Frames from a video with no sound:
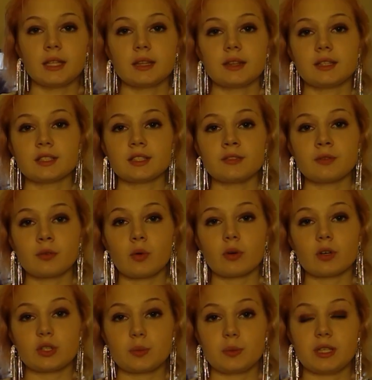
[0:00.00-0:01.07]
This of
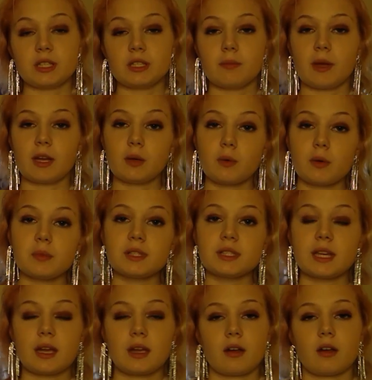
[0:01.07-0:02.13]
course weakened many women's
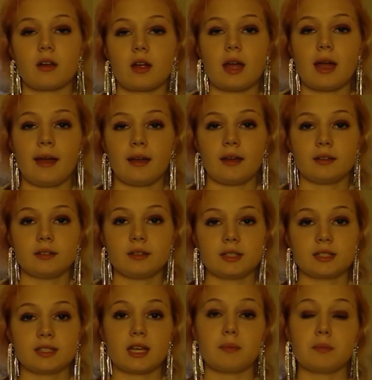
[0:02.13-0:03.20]
hair, and
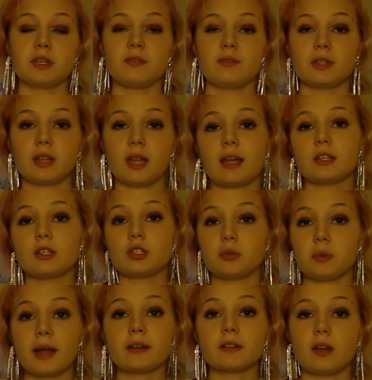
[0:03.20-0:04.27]
some even led to
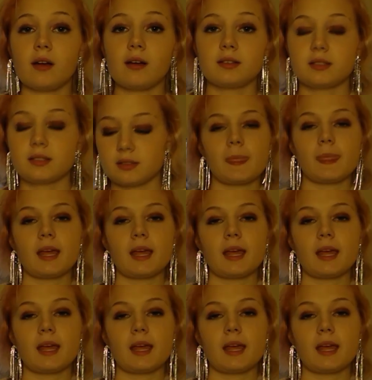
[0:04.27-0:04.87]
hair loss.